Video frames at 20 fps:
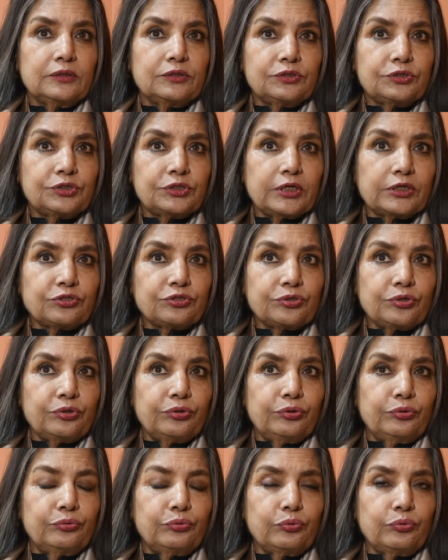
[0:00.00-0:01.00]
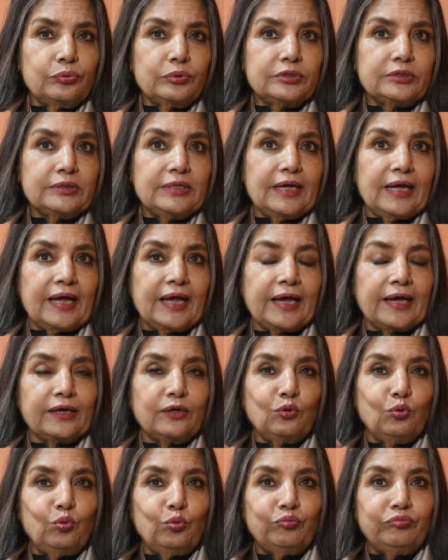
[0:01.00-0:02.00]
such roles, the
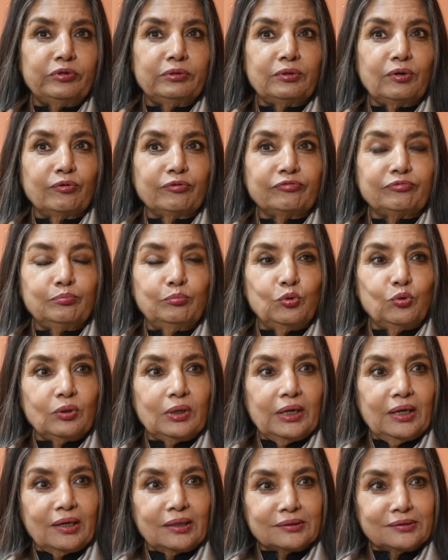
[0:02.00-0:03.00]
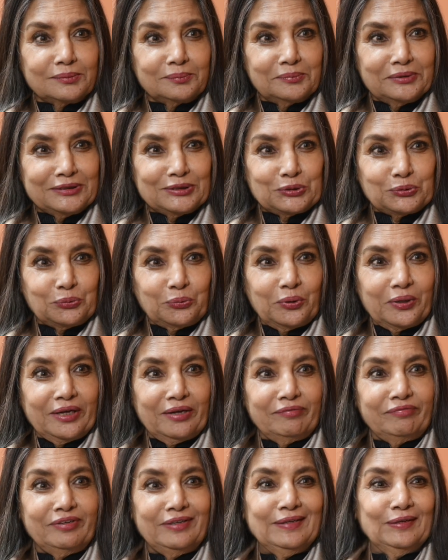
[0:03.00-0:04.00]
hangover of Mughal-e-Azam is so
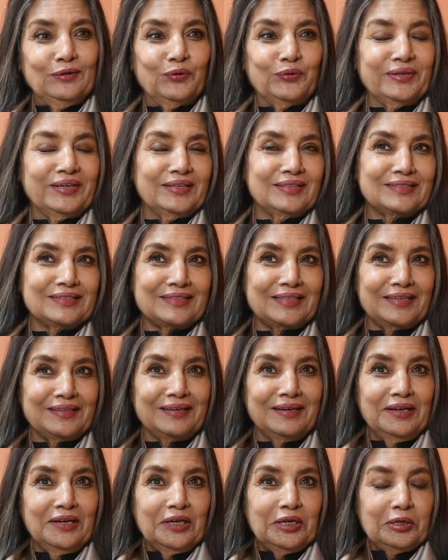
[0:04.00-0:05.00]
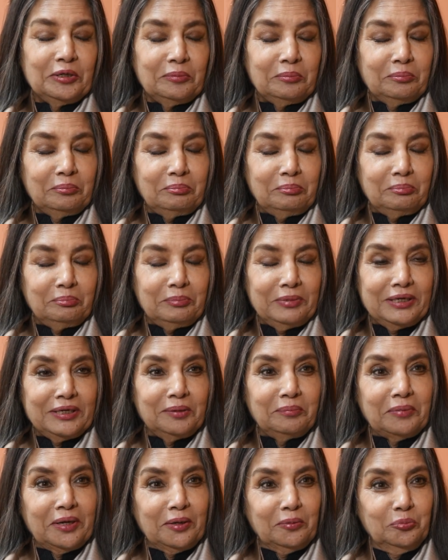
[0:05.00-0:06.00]
heavy on us, and
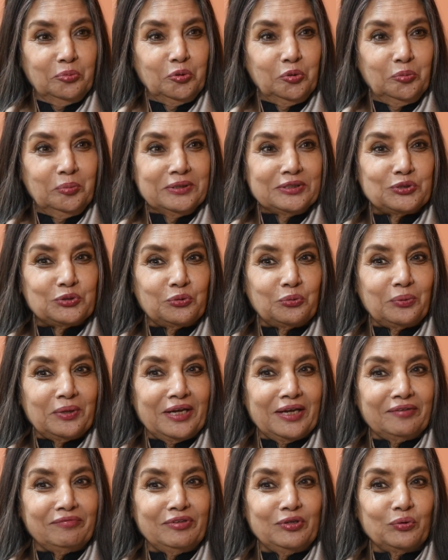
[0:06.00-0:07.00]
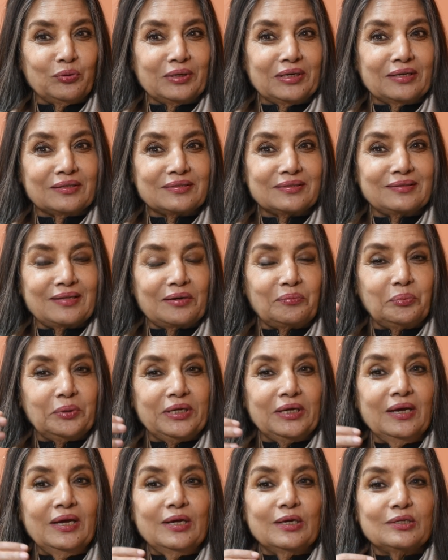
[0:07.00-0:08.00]
Mere Mehboob is so heavy on us, that
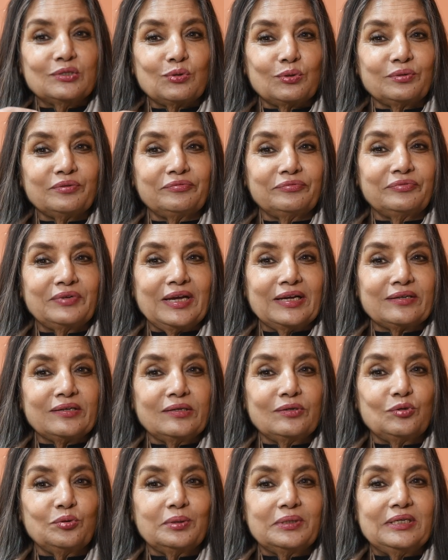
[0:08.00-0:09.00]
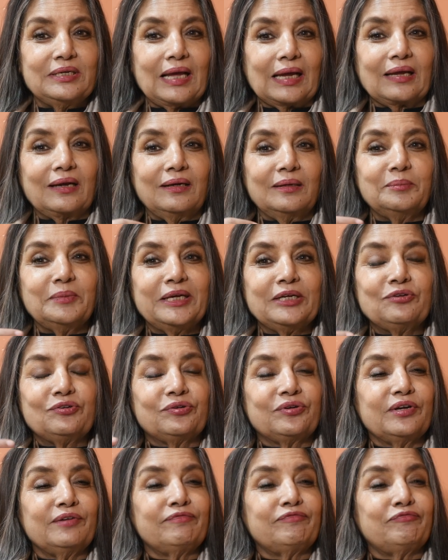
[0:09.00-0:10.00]
we sort of get into a
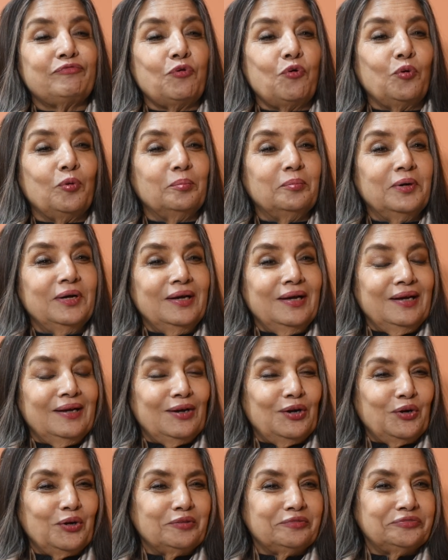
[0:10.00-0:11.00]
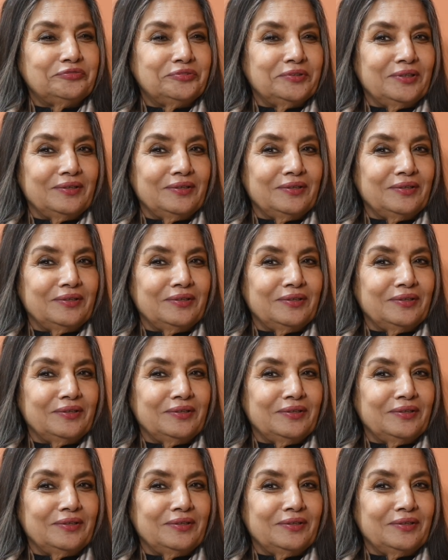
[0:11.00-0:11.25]
declamatory form of